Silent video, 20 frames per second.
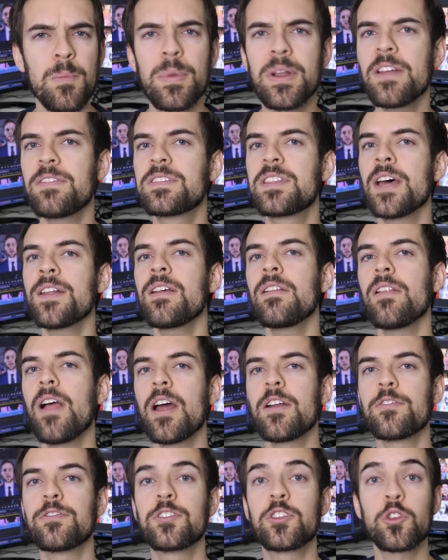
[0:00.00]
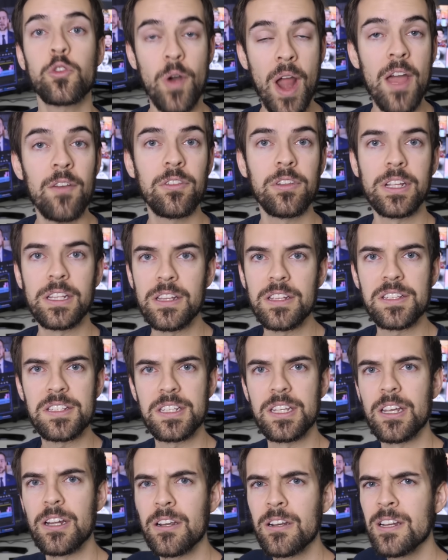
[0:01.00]
But I've done a lot of traveling
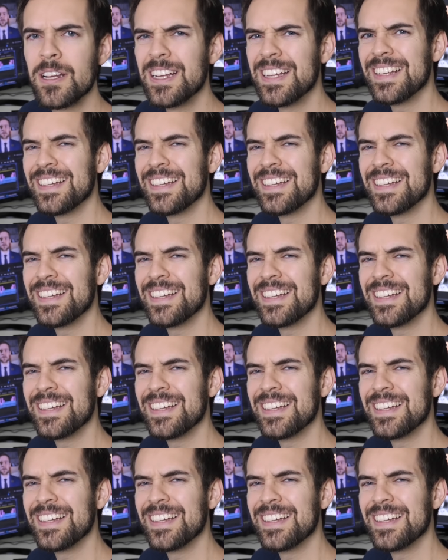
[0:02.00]
this year,